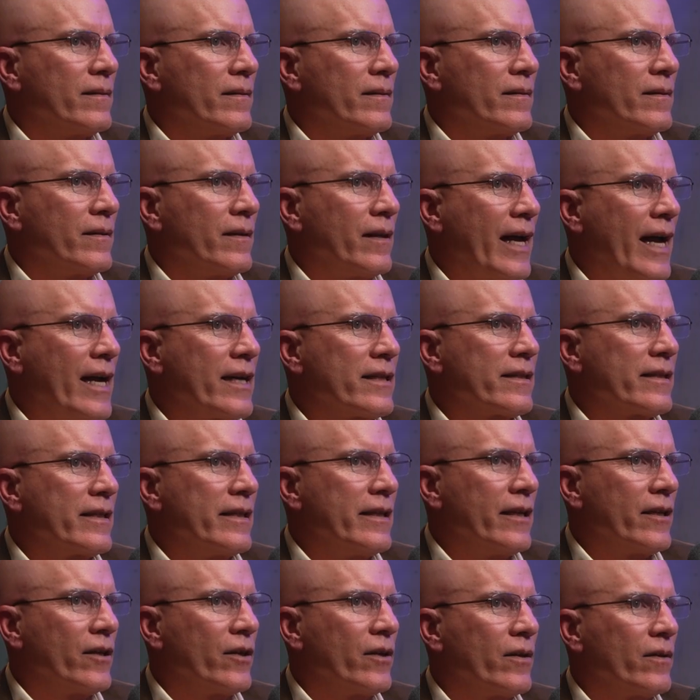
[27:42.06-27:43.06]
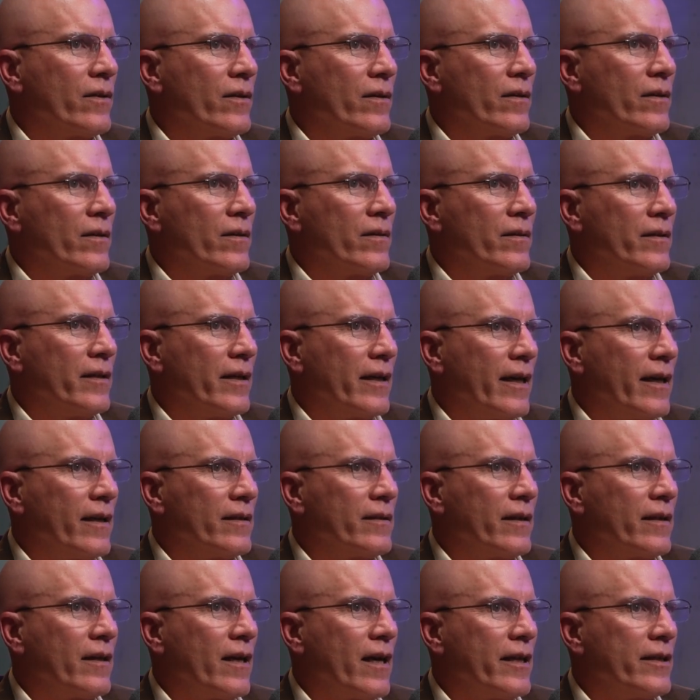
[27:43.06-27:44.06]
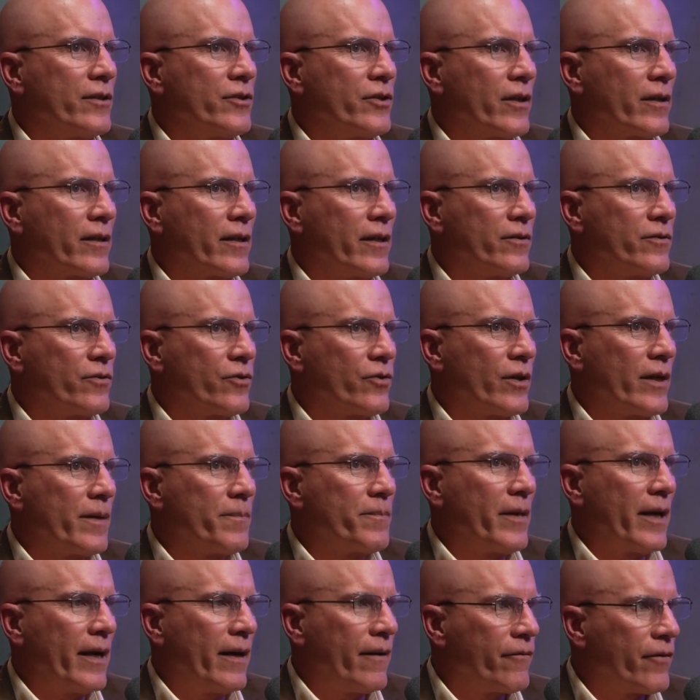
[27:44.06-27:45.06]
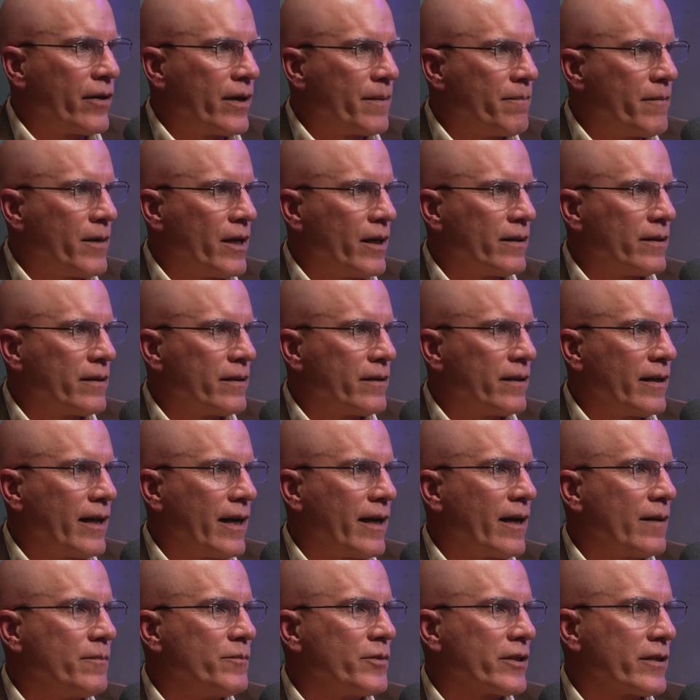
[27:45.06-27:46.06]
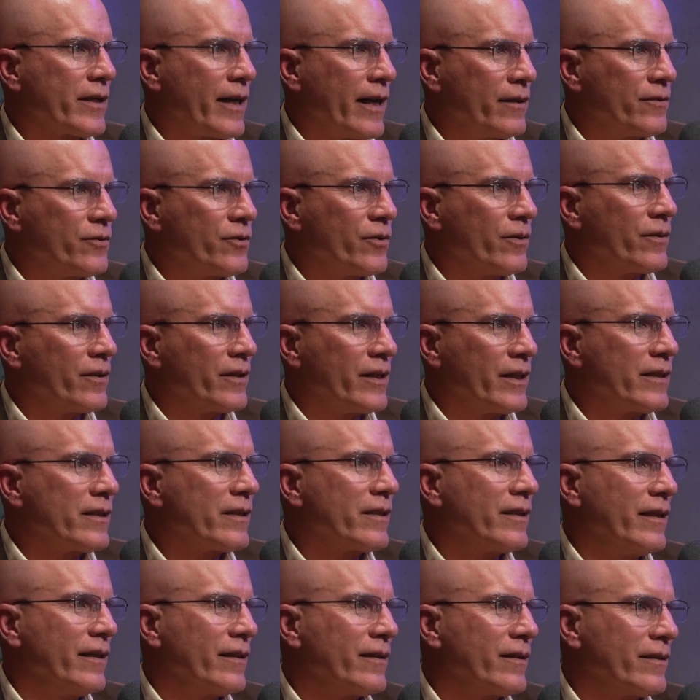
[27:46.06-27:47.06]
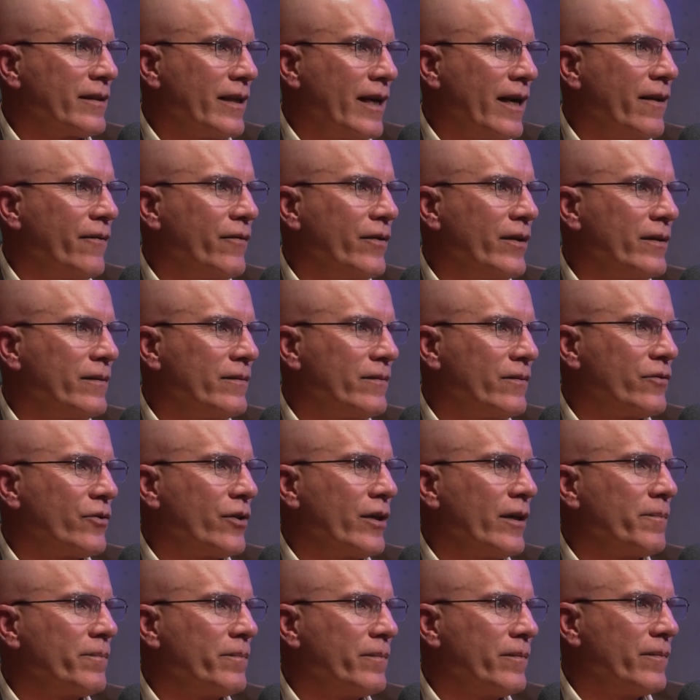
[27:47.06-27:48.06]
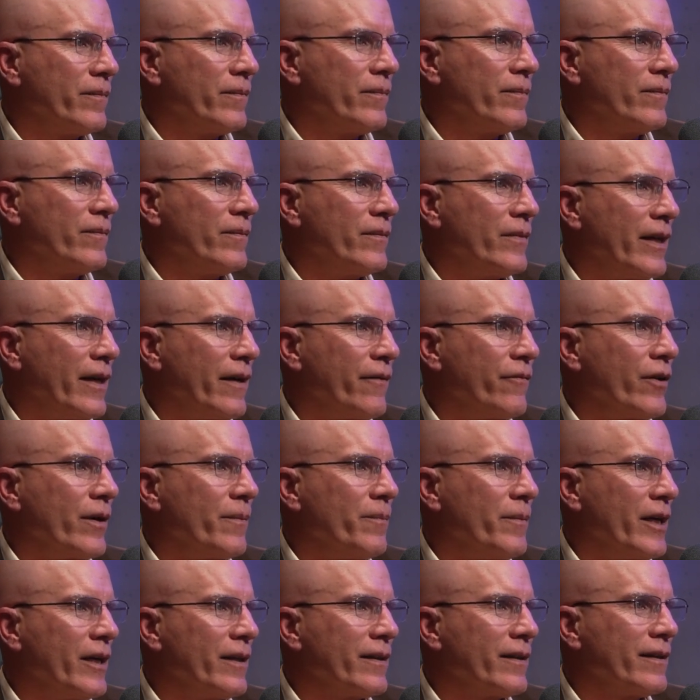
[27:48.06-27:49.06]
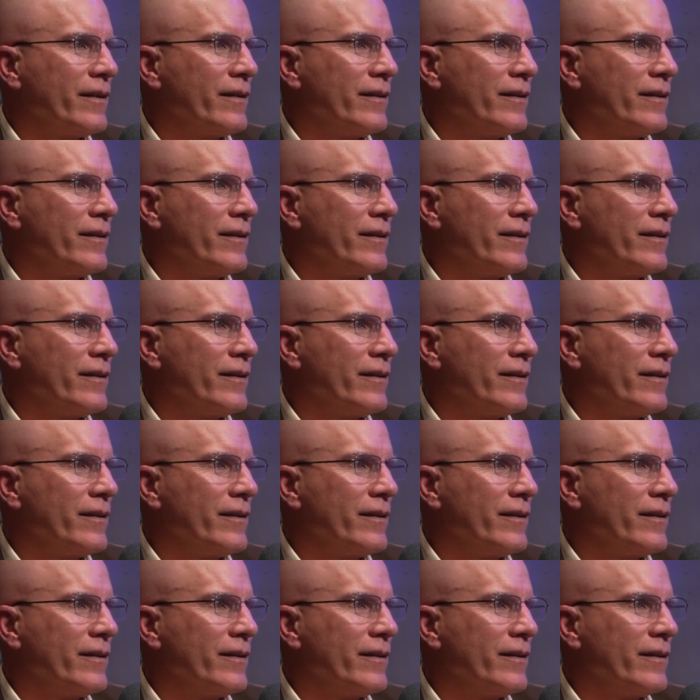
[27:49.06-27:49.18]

last year, Danelle and I took a trip every month, and I'm scheduled this year to have a trip every month.